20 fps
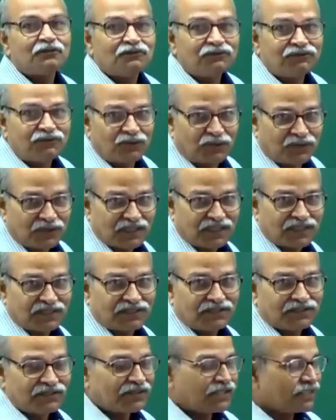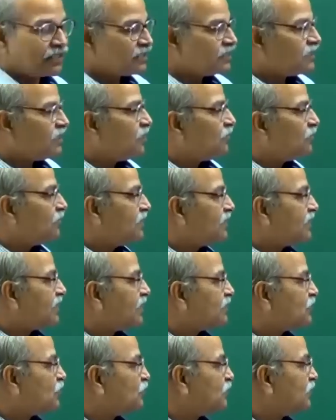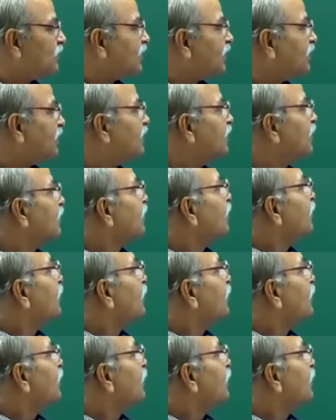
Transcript: force. So, that is how it has to be done.